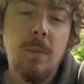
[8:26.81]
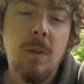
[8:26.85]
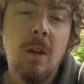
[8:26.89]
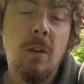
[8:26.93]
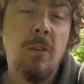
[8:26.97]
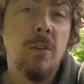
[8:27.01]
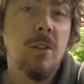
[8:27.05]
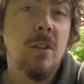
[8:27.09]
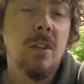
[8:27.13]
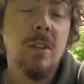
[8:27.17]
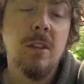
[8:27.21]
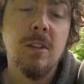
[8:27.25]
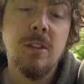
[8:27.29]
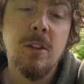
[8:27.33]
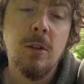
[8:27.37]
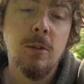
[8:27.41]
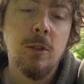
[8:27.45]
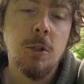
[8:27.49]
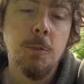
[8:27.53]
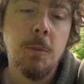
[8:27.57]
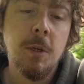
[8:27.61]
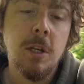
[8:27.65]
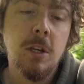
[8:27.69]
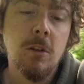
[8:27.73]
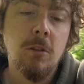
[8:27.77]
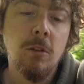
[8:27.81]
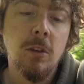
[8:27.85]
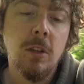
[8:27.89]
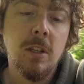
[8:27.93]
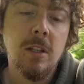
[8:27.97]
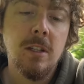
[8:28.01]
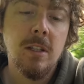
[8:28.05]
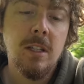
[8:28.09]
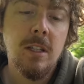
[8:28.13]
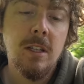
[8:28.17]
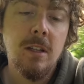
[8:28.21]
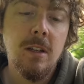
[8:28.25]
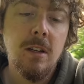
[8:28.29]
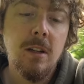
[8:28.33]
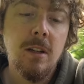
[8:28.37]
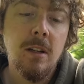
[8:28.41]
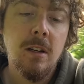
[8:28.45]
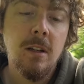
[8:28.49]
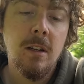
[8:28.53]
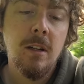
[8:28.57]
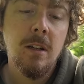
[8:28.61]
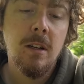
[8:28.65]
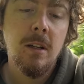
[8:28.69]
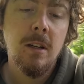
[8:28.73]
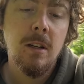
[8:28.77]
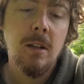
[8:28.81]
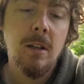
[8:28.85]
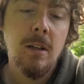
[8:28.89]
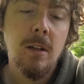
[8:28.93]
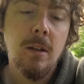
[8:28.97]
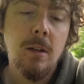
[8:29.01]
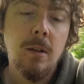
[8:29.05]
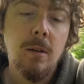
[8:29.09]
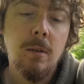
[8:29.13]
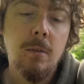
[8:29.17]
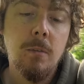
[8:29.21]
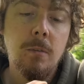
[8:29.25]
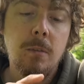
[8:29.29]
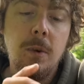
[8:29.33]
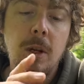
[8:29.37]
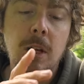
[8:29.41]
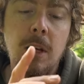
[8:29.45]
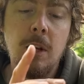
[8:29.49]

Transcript: obviously there's no speaker on this either, but